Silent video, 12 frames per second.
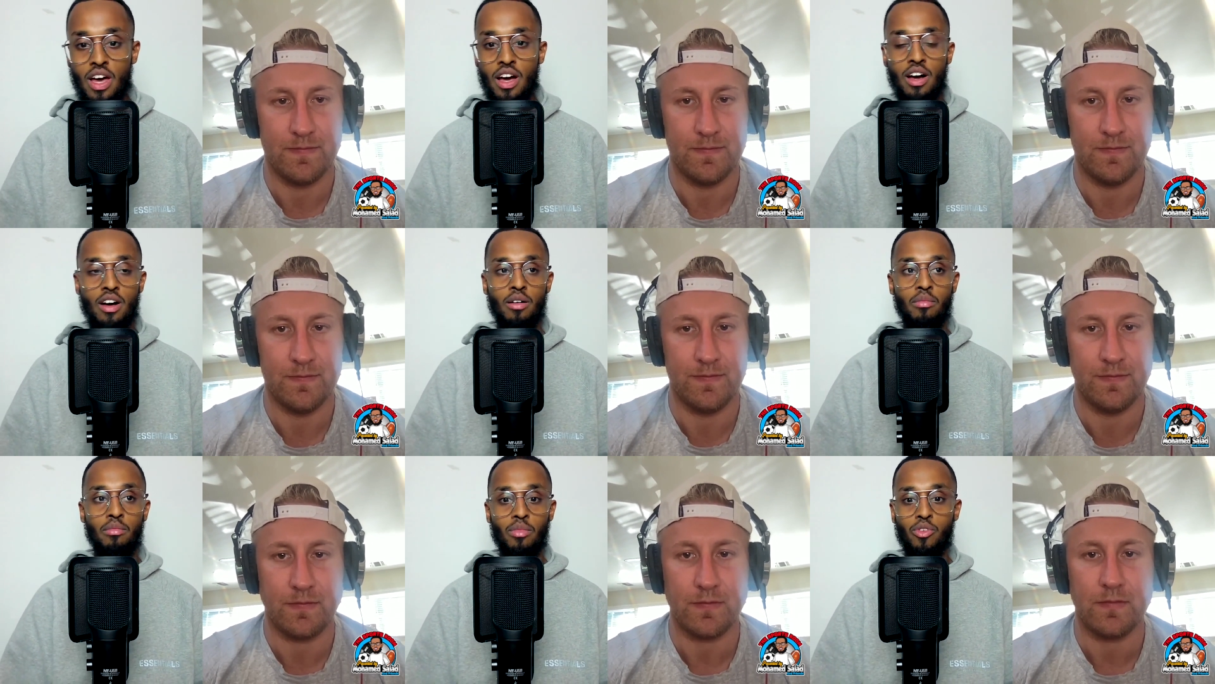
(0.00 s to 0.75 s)

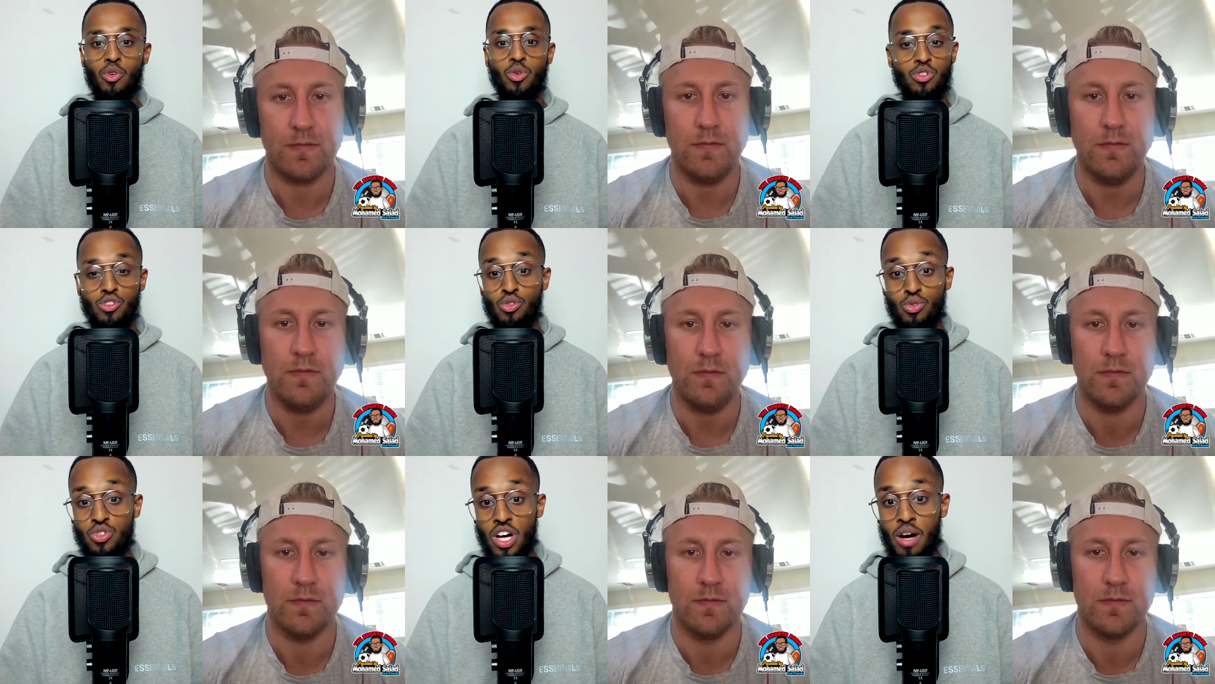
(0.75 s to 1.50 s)
Speaker 1: Um, of course,
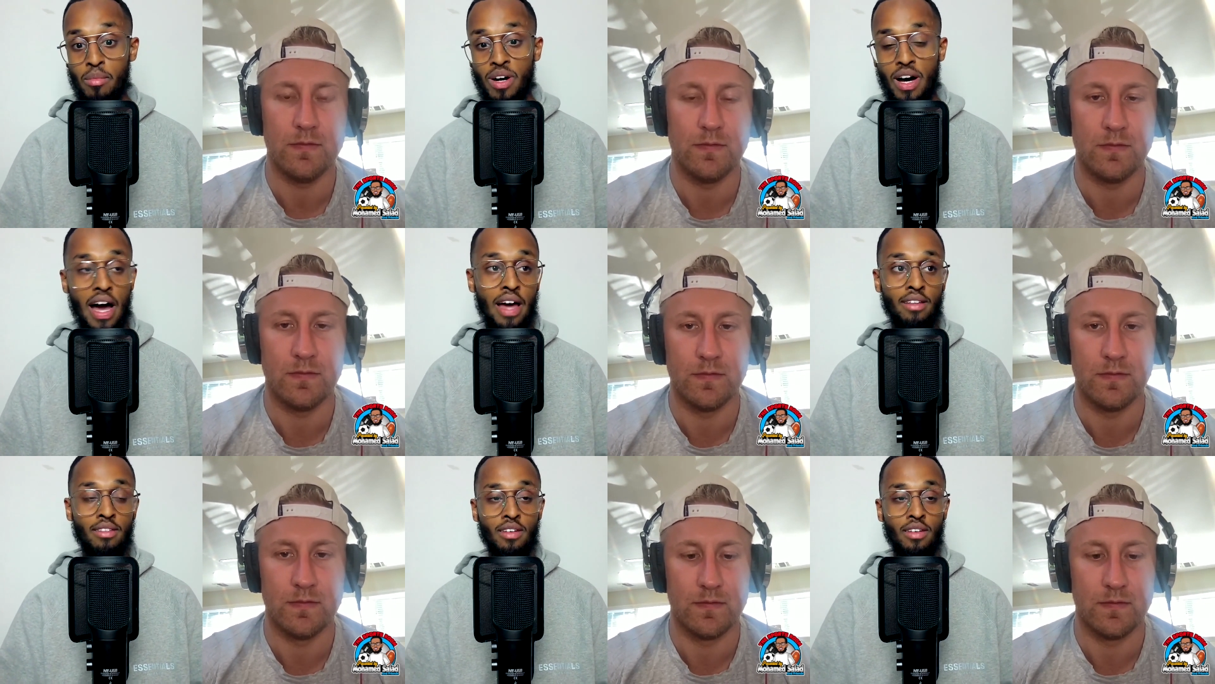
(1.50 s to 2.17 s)
Uzomah and